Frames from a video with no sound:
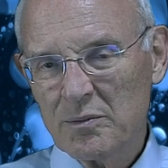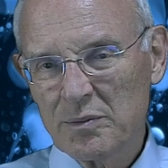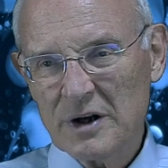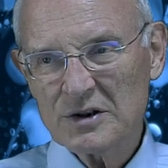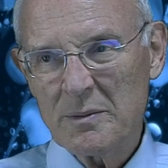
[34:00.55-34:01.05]

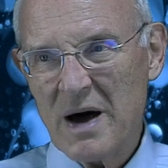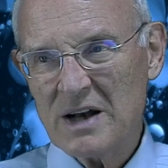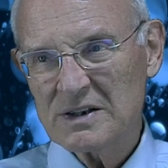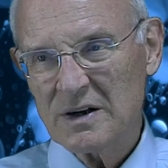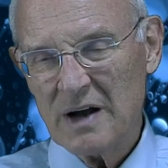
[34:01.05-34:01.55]
plus or
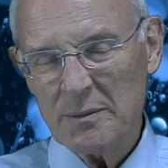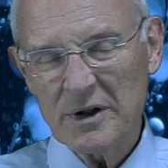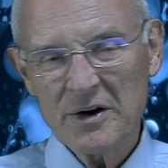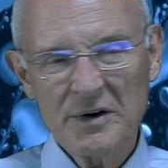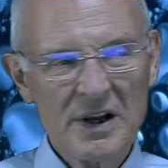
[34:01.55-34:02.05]
minus a couple
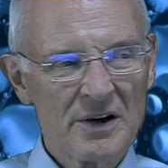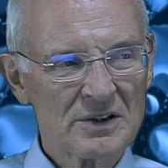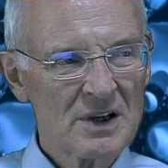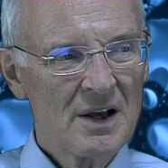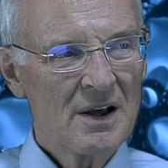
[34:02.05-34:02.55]
hundred
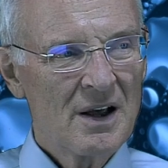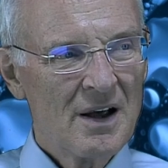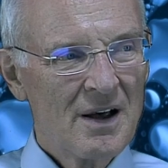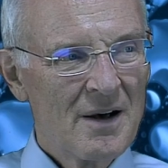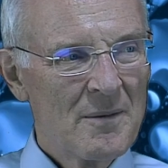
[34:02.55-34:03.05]
years,
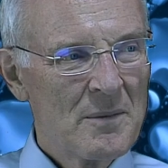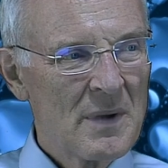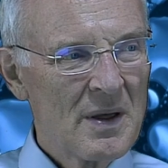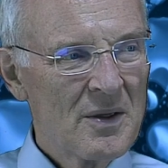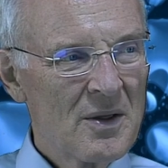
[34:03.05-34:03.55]

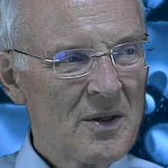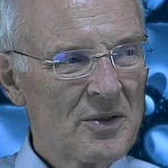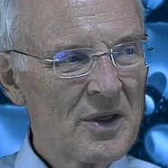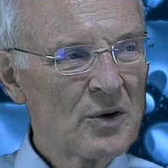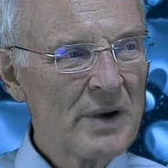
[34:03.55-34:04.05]

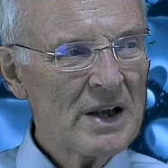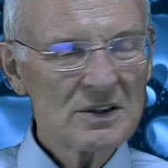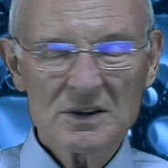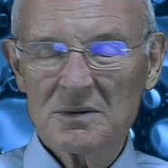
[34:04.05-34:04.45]
the Greeks